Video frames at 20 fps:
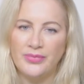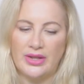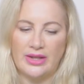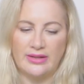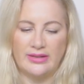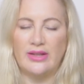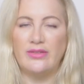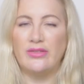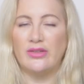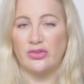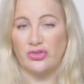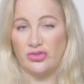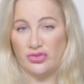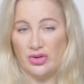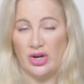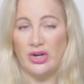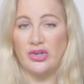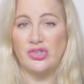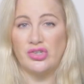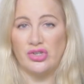as in the
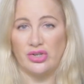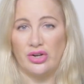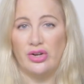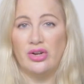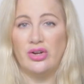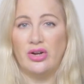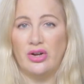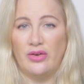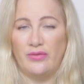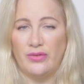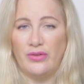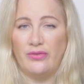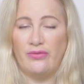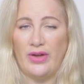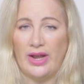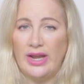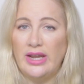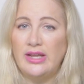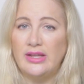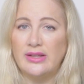structure of the
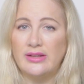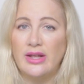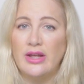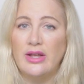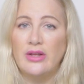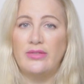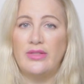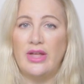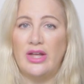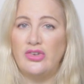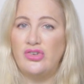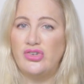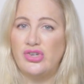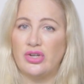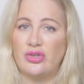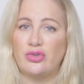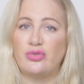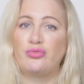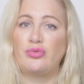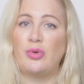face, they're
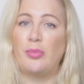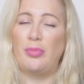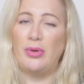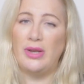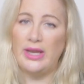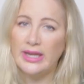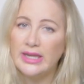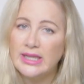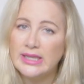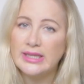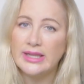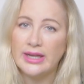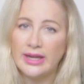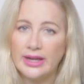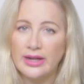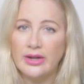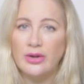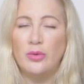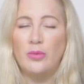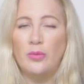just
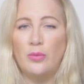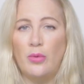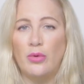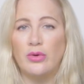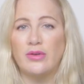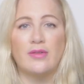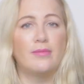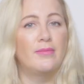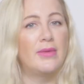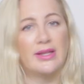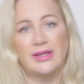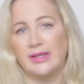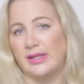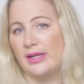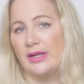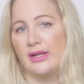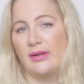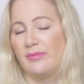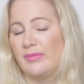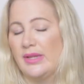replacing what's
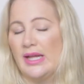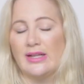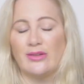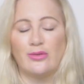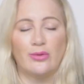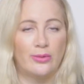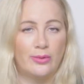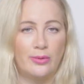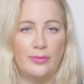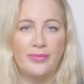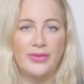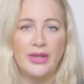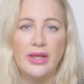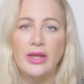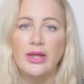missing, that's all.